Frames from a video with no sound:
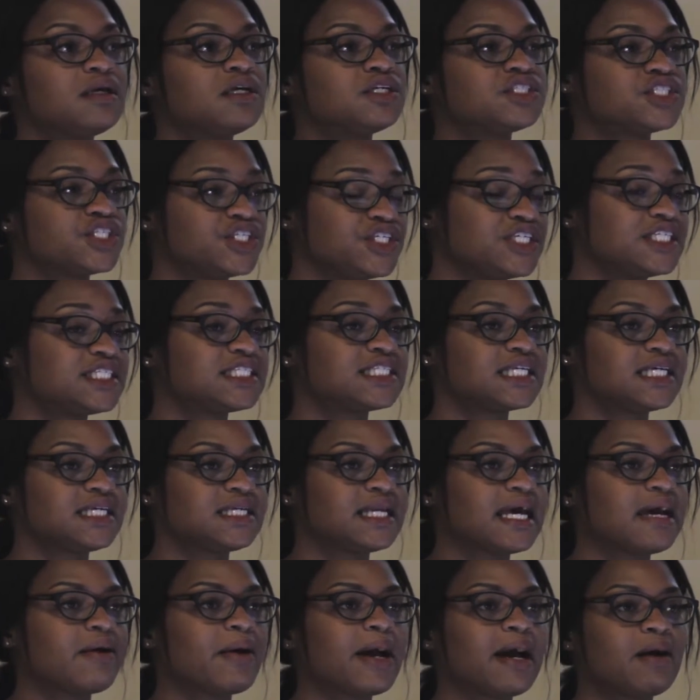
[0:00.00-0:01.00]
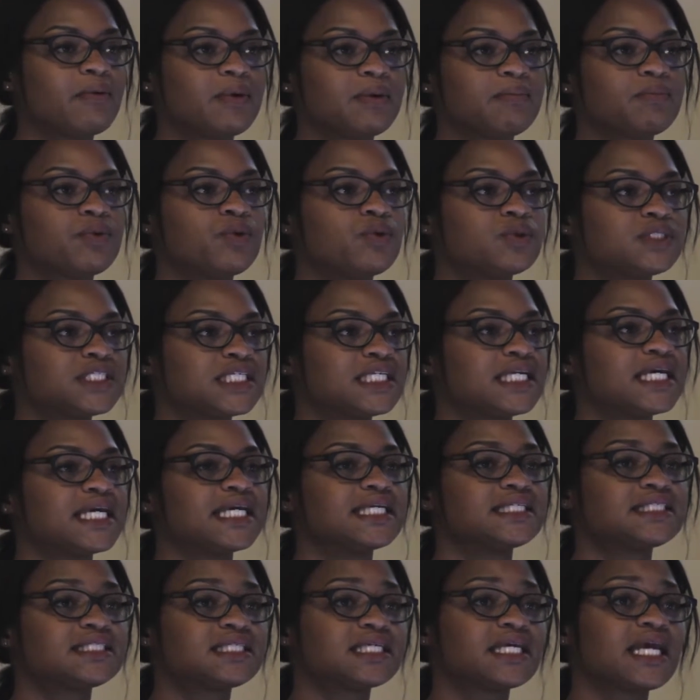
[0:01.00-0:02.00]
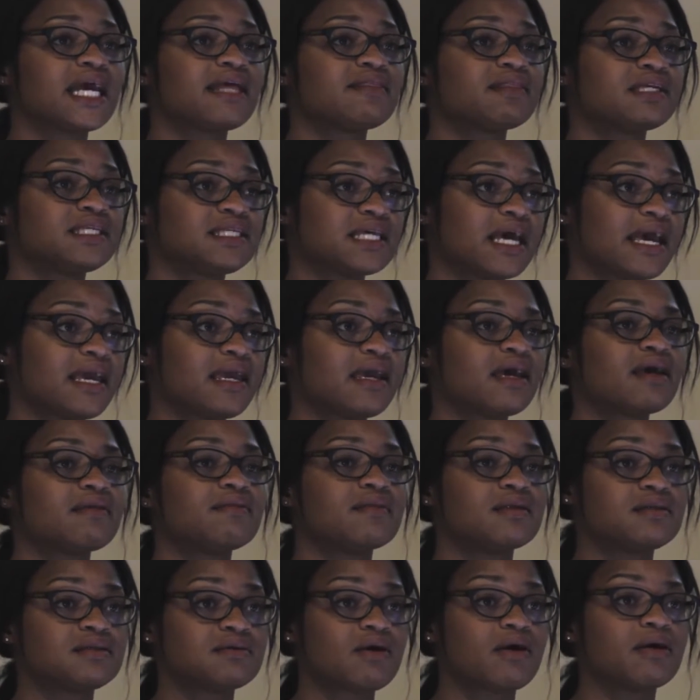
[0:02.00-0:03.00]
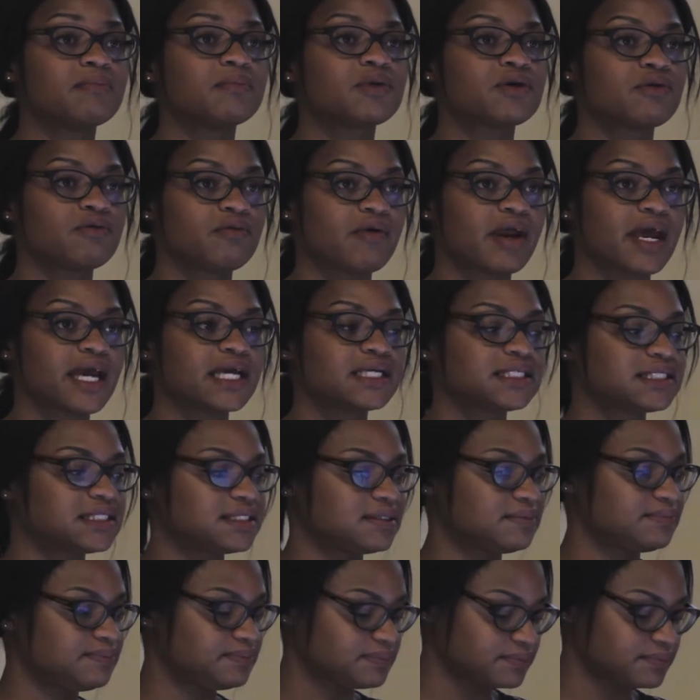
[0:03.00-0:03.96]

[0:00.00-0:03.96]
So you see now how important it is to get the day and the time correct.